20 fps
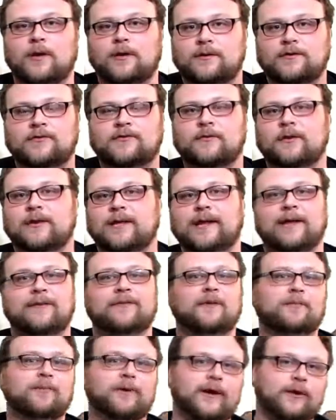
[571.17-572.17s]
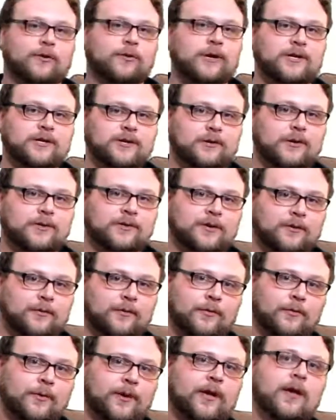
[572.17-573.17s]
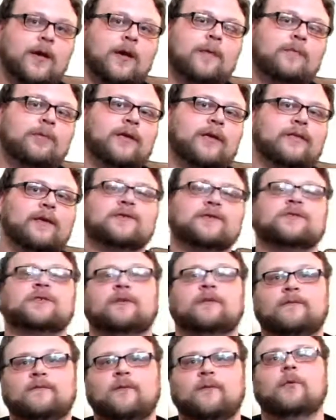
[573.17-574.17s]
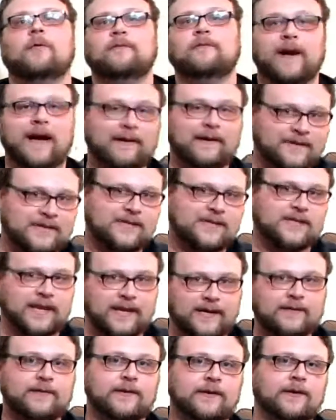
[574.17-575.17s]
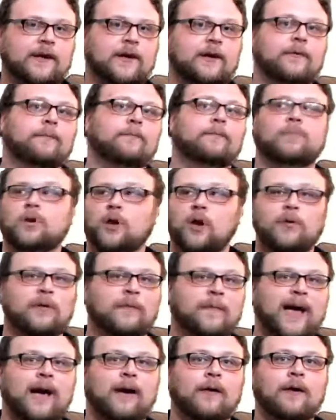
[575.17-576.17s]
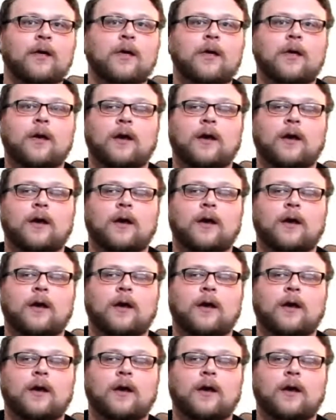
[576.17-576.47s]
Just throwing that out there. Play a creature on turn 3. Play this turn 4, 5, 6, you know, and blow them out.